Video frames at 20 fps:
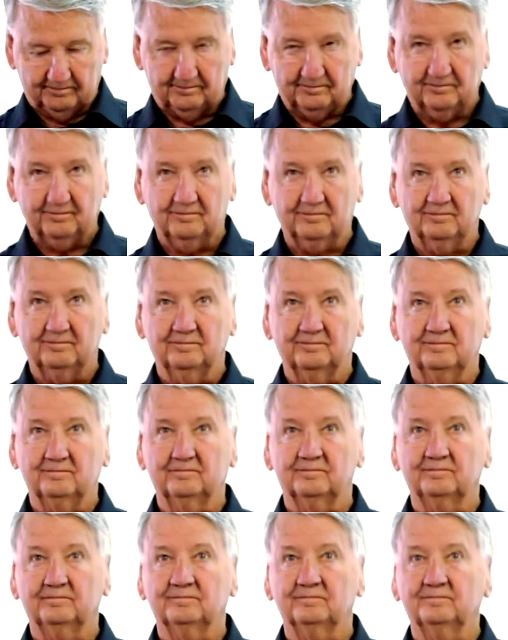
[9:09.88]

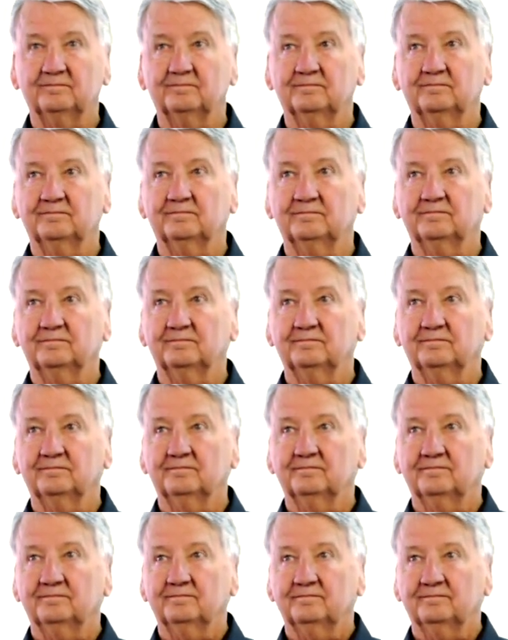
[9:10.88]

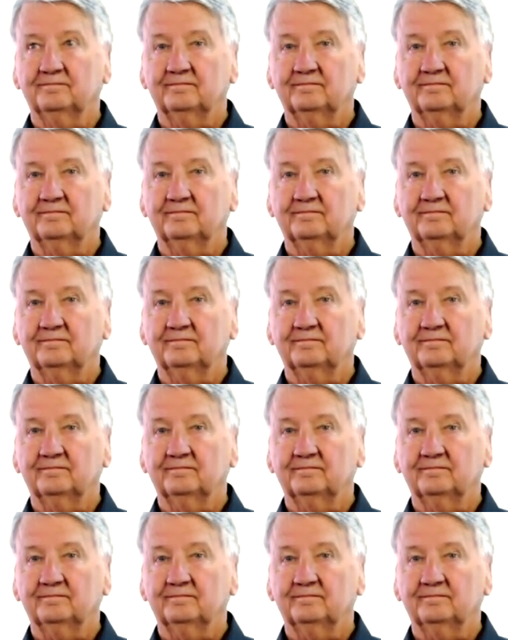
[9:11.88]
Nothing is said.